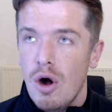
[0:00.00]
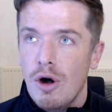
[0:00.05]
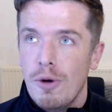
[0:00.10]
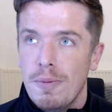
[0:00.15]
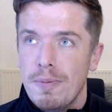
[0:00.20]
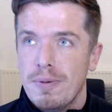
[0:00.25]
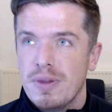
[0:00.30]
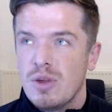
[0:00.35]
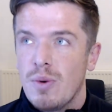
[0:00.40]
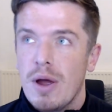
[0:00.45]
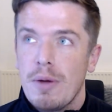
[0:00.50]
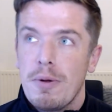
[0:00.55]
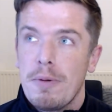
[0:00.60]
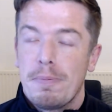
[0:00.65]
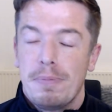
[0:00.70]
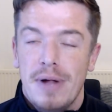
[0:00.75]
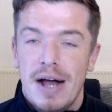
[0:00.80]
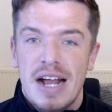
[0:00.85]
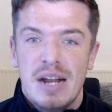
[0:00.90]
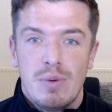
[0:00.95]
or with the way
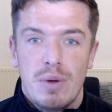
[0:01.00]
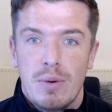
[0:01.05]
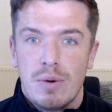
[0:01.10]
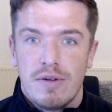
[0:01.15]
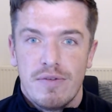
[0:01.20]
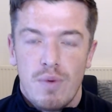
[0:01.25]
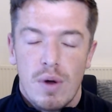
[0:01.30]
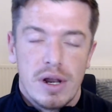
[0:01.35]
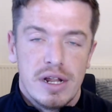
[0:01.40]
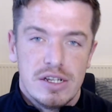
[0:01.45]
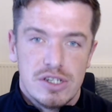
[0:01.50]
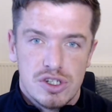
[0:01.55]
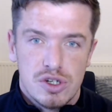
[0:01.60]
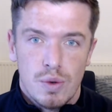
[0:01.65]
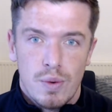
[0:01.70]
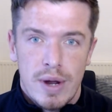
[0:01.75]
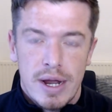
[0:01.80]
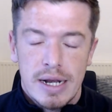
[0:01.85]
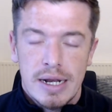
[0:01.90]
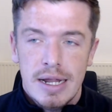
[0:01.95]
we played, we would have wanted us
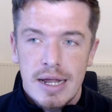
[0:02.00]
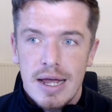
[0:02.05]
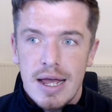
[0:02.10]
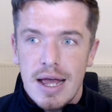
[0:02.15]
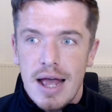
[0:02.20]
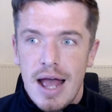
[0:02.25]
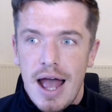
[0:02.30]
to win.